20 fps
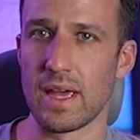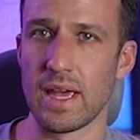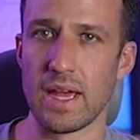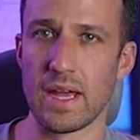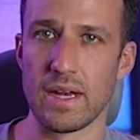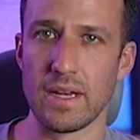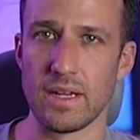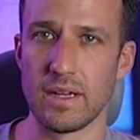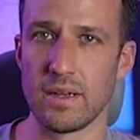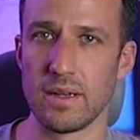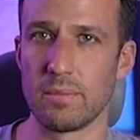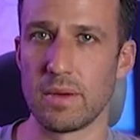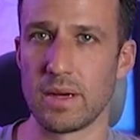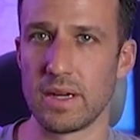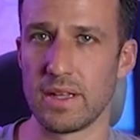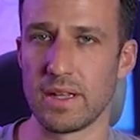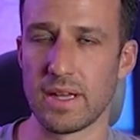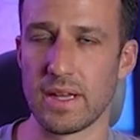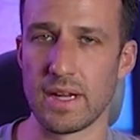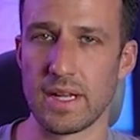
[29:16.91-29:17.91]

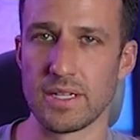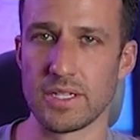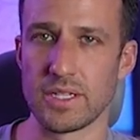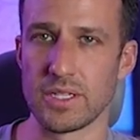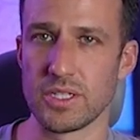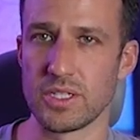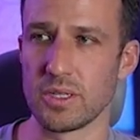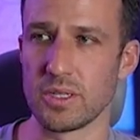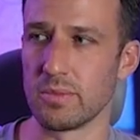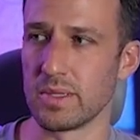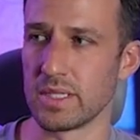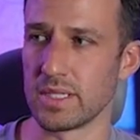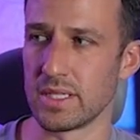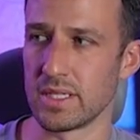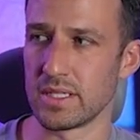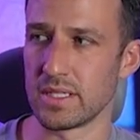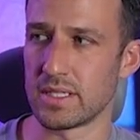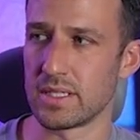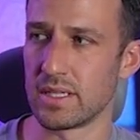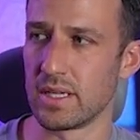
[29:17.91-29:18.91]
anybody that enters your
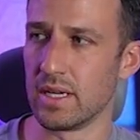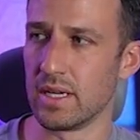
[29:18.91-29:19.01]
business,